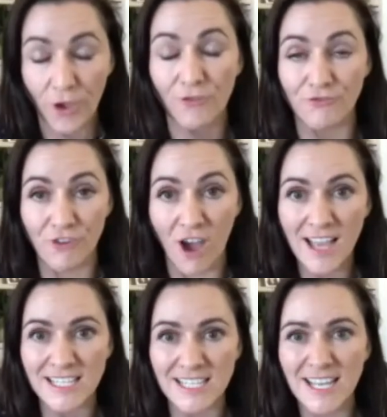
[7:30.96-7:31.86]

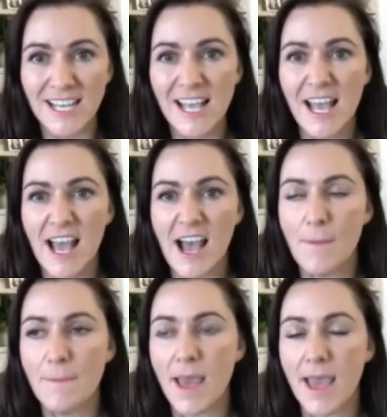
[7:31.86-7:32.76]
right.
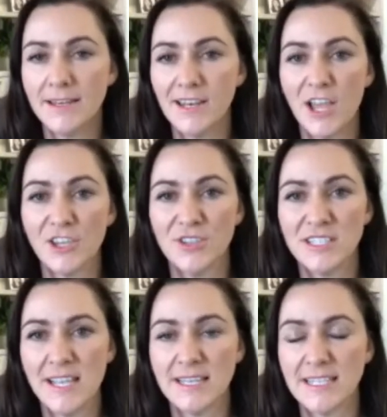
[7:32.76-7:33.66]
And like you
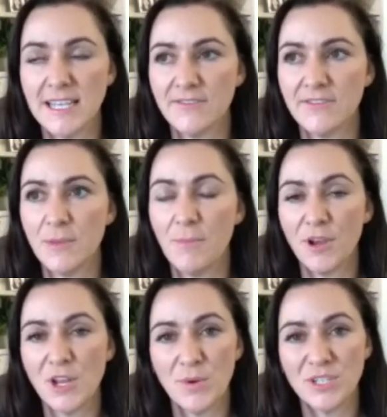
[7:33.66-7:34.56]
said, if the
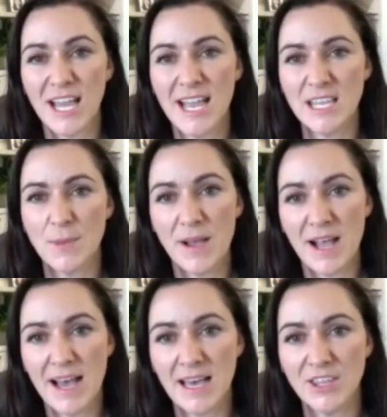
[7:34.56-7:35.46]
body will take the
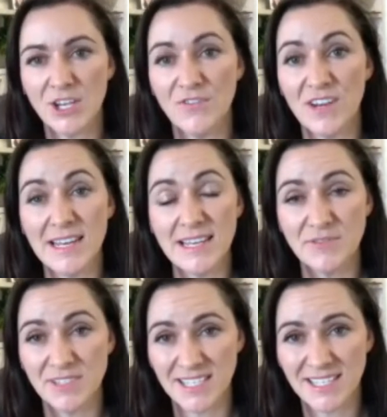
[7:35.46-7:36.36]
path of least
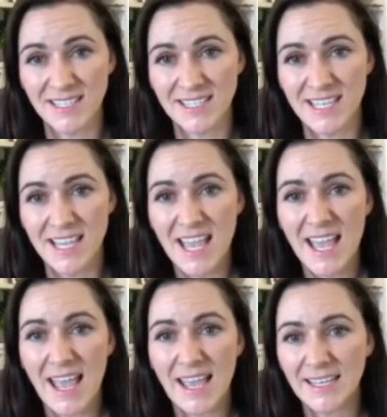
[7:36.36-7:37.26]
resistance,
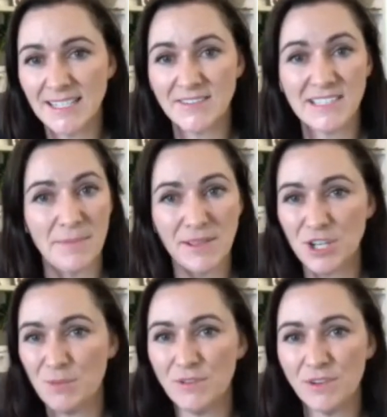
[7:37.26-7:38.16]
and if something's
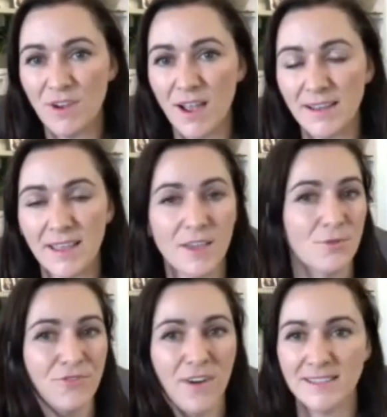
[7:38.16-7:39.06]
not moving right,
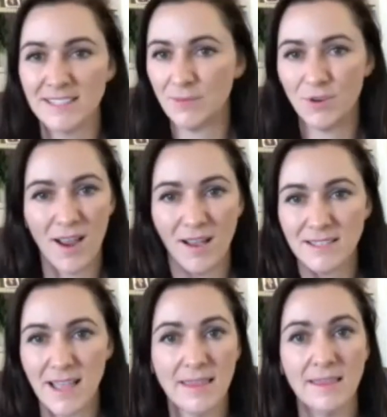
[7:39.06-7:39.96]
it'll find somewhere else.
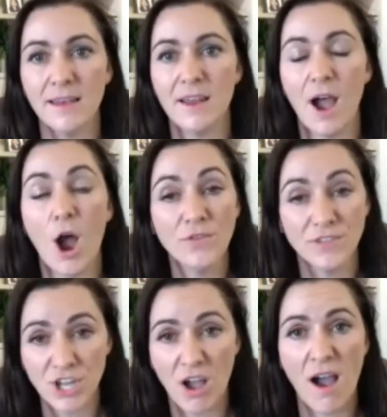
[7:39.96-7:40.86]
And then over
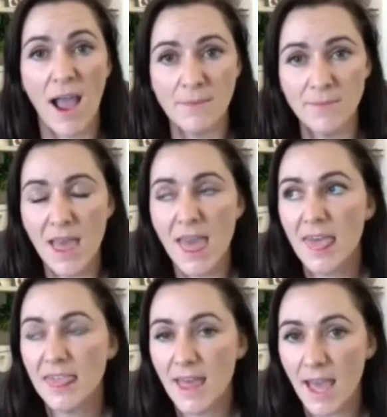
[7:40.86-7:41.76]
time,
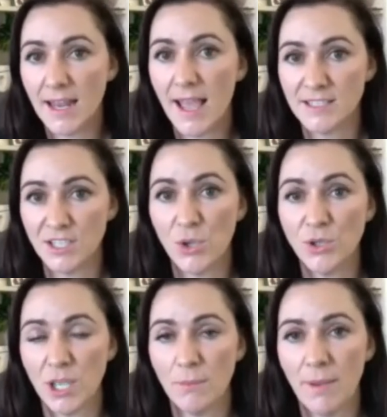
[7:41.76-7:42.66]
that has a
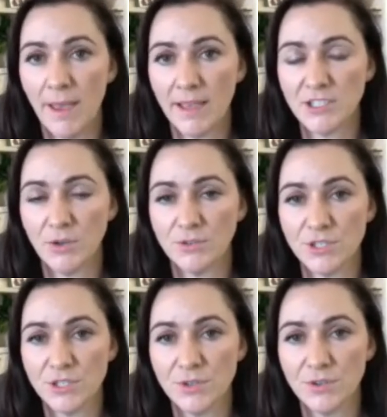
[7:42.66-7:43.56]
huge impact
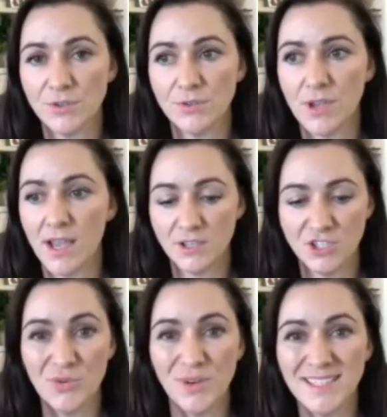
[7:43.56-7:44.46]
onto
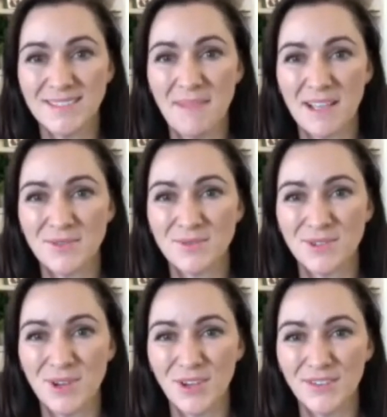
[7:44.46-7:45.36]
joints, muscles,
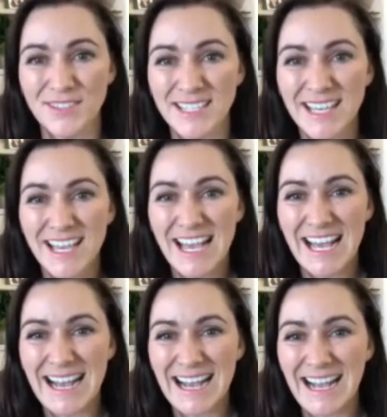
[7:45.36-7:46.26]
nerves.
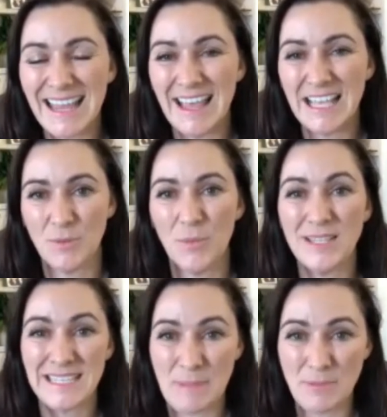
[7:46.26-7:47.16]
And that's when we
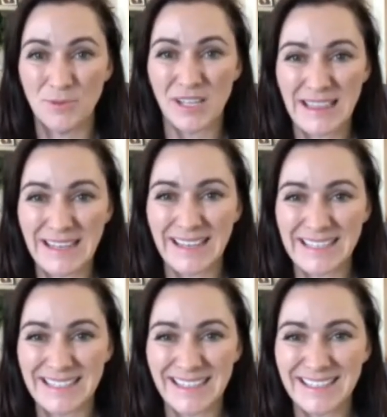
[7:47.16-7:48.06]
see people in the clinic,
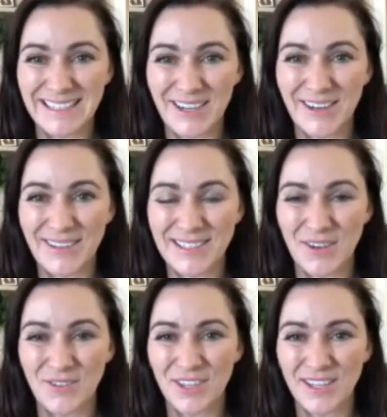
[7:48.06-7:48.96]
isn't it? It's
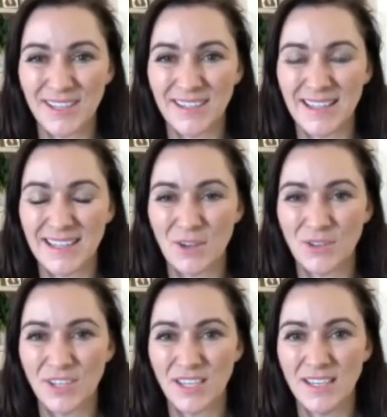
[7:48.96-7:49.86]
not the
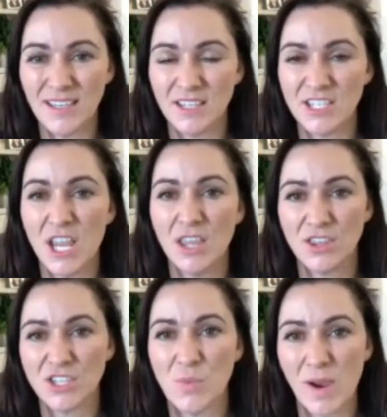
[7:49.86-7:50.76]

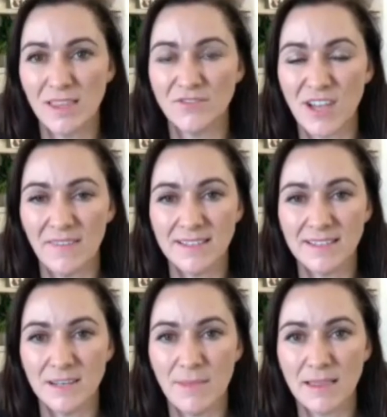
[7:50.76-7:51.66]
10th swing they've done that's
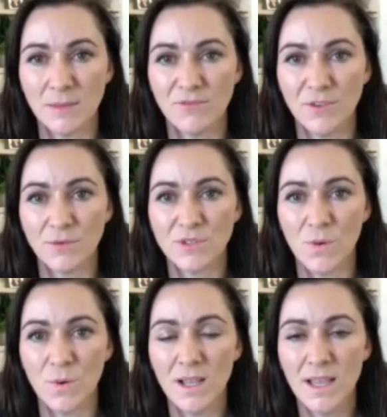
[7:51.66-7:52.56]
going to make them feel
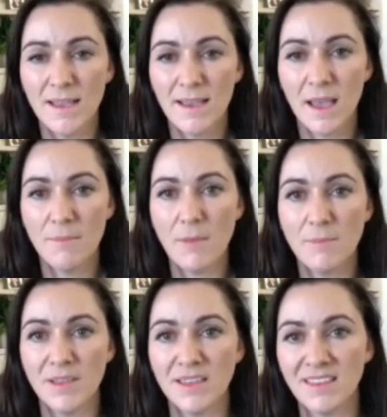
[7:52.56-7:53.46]
sore. It might
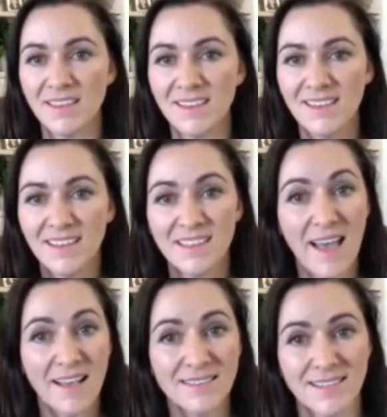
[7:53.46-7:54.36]
be the
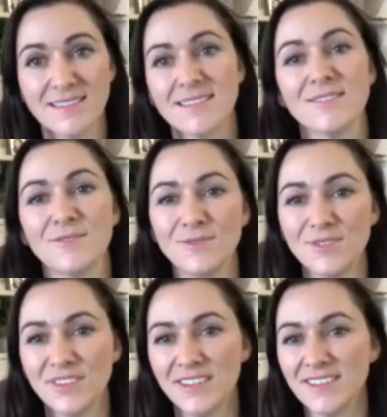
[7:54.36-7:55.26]
1,000th
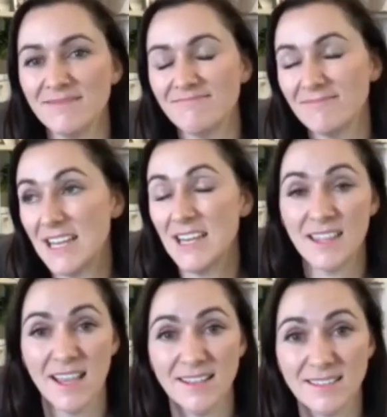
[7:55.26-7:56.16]
or the
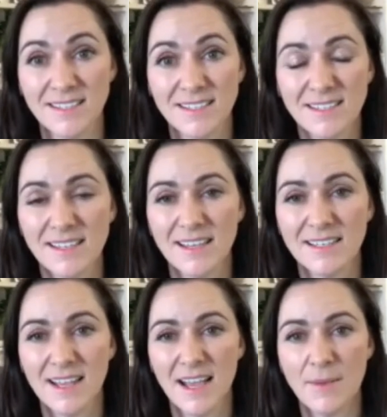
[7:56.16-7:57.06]
10,000
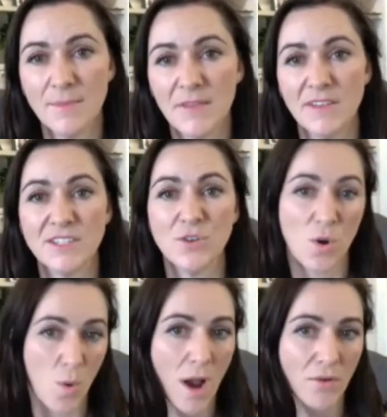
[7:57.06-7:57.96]
that if it's
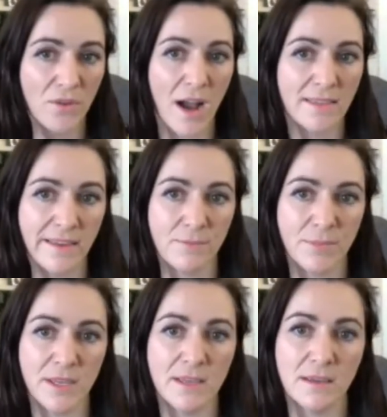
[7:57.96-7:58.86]
not quite right, that'll
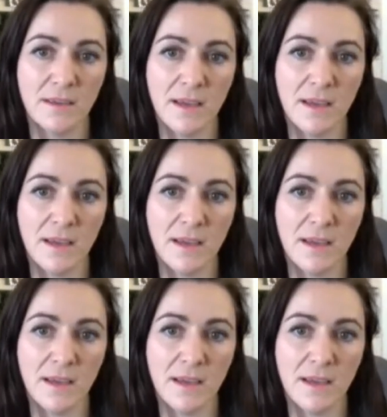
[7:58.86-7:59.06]
be